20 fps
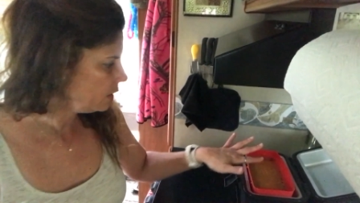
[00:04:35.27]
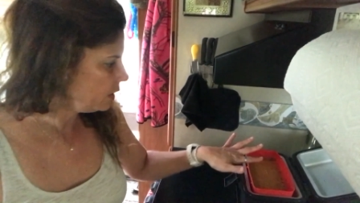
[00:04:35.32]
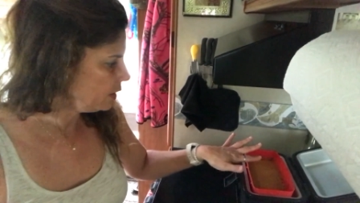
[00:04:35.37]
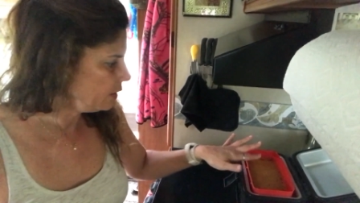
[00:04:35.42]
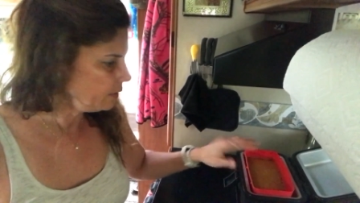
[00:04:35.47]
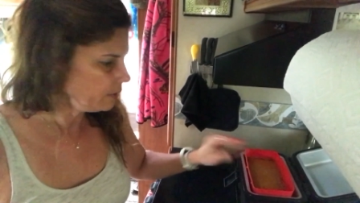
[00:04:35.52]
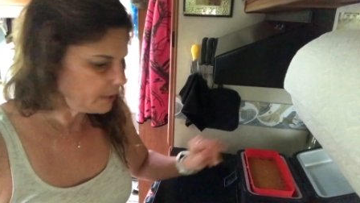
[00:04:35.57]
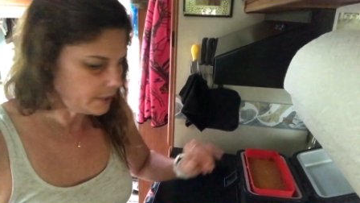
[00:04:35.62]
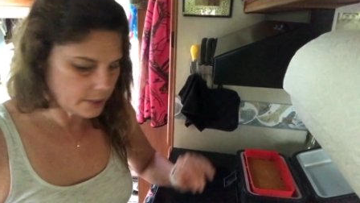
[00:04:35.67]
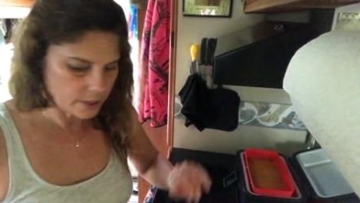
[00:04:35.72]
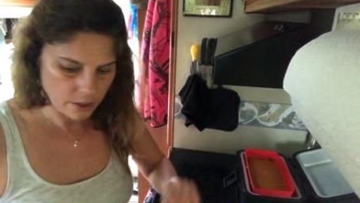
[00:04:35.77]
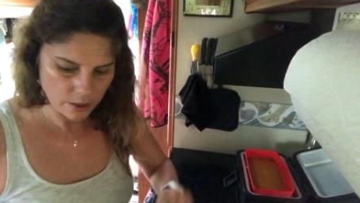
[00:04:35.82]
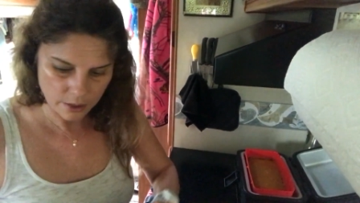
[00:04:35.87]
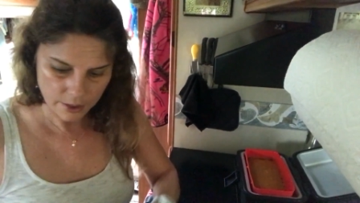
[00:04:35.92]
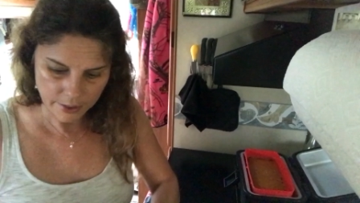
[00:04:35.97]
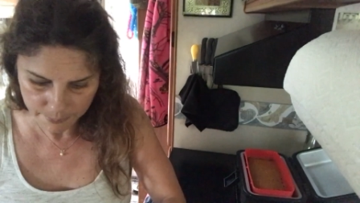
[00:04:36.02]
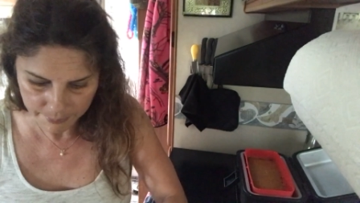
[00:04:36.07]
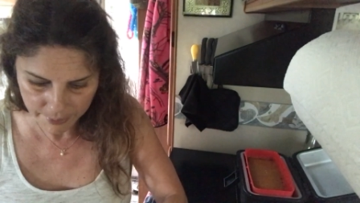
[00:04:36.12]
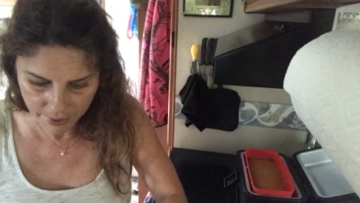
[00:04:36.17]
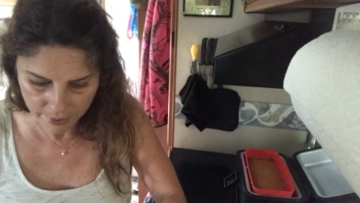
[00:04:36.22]
In
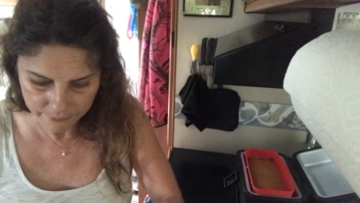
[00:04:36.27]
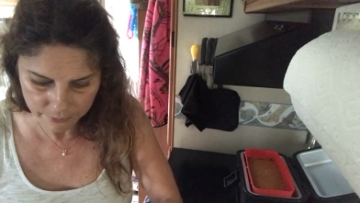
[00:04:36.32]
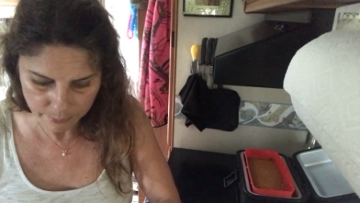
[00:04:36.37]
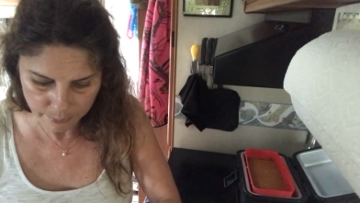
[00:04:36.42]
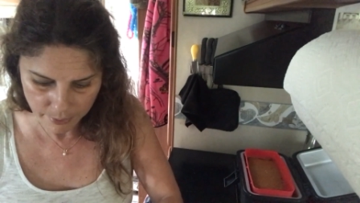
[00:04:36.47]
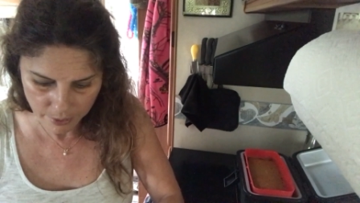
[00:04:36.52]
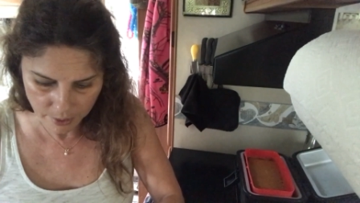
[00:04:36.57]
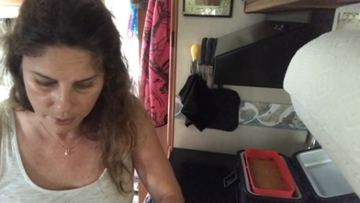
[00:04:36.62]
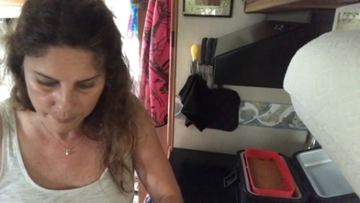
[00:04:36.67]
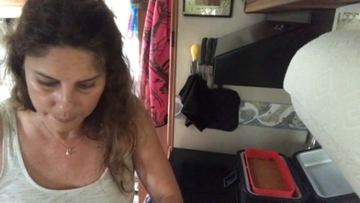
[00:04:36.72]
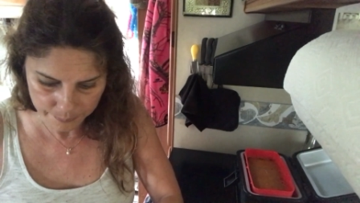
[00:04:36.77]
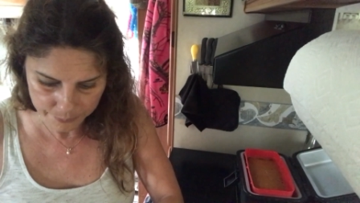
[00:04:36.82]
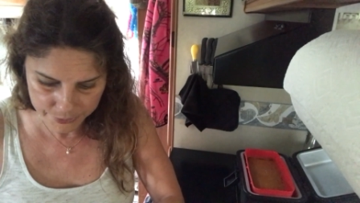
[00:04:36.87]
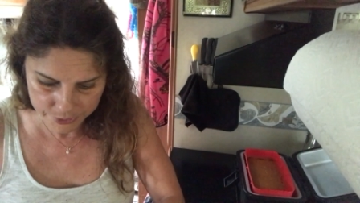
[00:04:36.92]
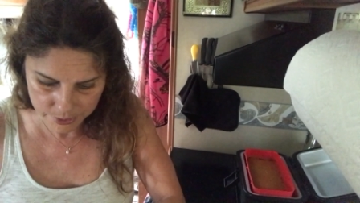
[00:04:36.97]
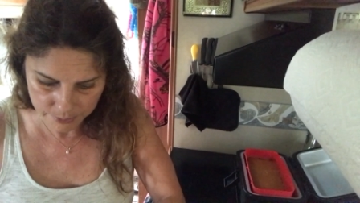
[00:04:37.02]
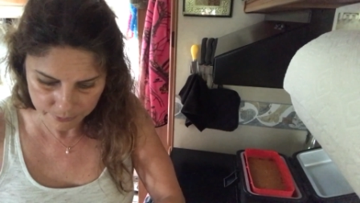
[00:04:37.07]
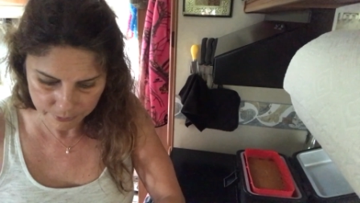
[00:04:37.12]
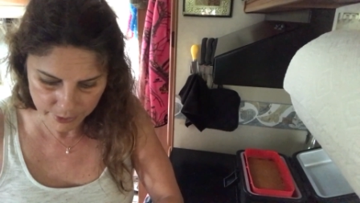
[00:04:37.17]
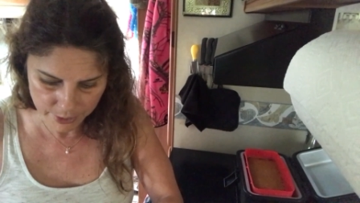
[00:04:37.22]
there, if I have a, uh,
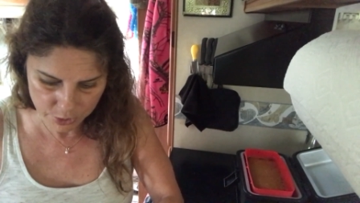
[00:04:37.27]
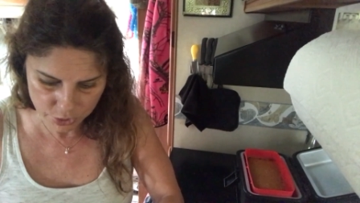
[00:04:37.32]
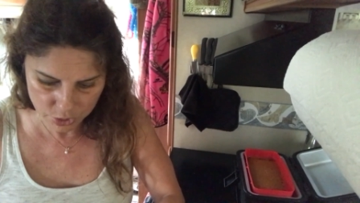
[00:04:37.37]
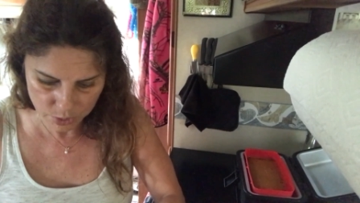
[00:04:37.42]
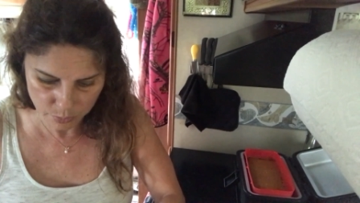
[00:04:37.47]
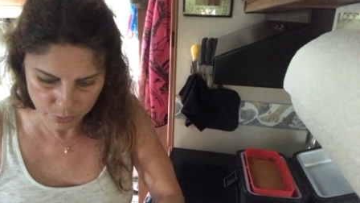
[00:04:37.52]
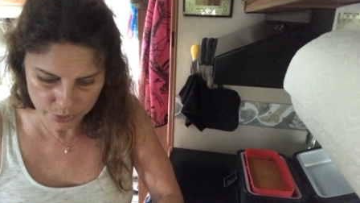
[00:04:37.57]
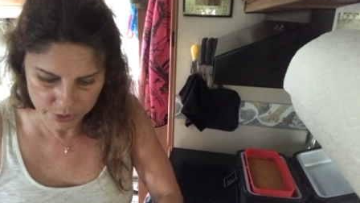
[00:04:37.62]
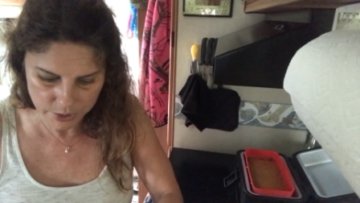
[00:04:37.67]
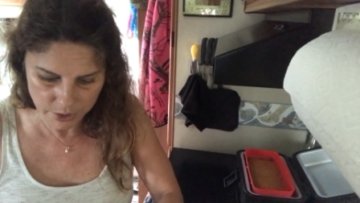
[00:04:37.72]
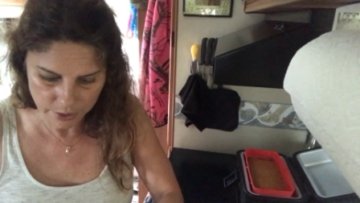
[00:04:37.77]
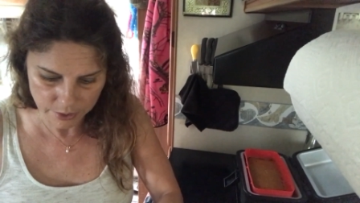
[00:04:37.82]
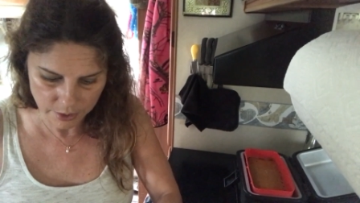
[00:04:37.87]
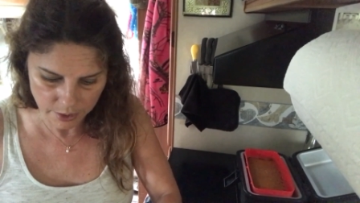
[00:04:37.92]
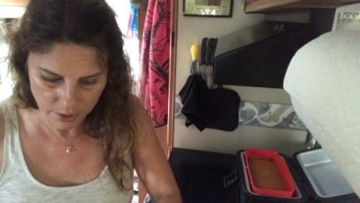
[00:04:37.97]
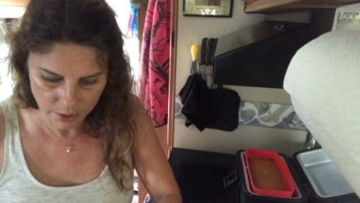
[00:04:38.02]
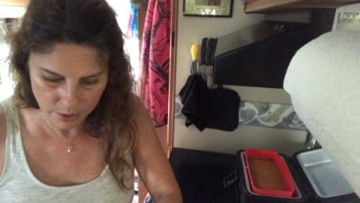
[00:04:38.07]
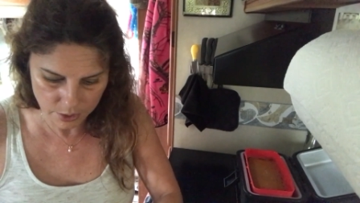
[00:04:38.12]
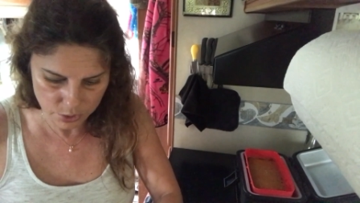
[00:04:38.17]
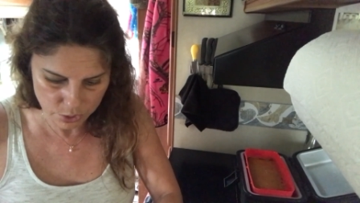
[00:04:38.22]
some vegetables there
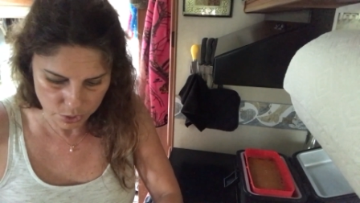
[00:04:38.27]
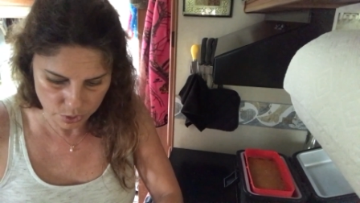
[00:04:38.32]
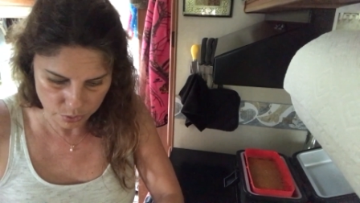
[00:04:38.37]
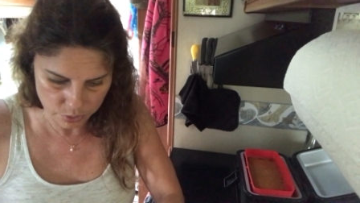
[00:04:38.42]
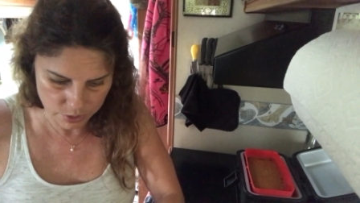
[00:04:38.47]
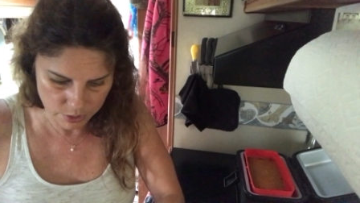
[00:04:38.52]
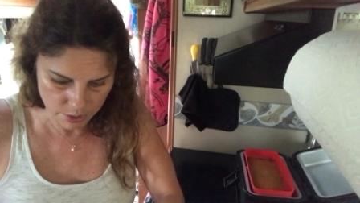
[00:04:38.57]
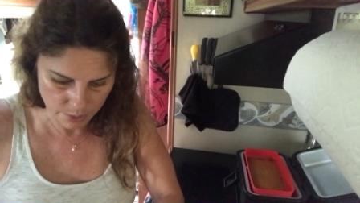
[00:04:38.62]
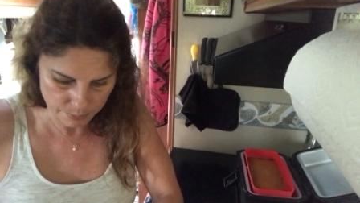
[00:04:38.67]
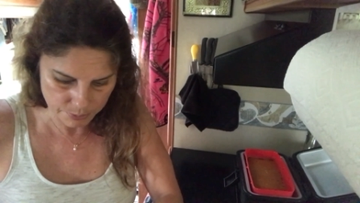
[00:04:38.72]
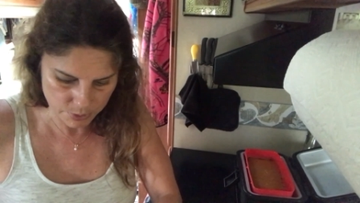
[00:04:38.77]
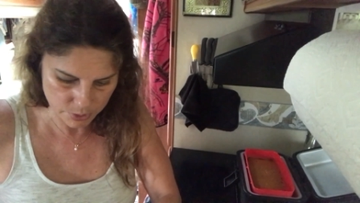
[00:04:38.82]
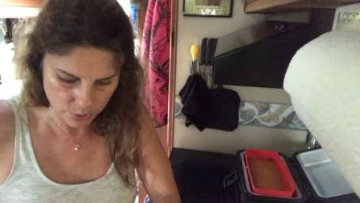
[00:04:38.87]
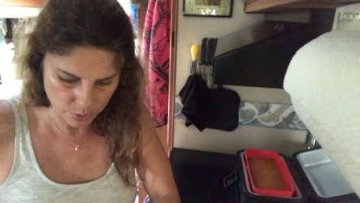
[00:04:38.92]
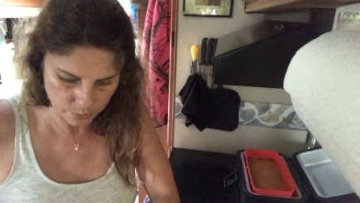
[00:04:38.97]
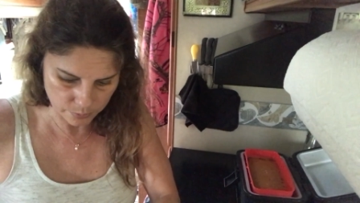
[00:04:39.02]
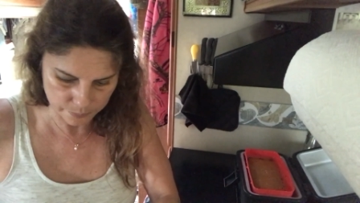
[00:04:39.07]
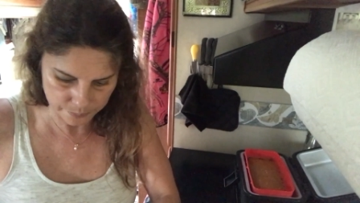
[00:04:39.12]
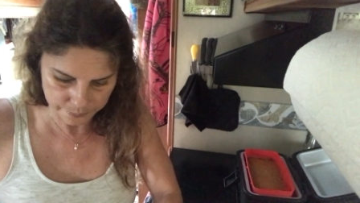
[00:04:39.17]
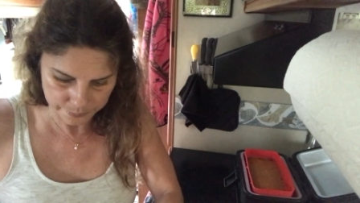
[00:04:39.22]
that I need to use up,
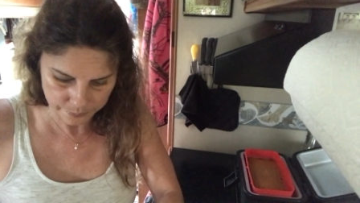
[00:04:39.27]
so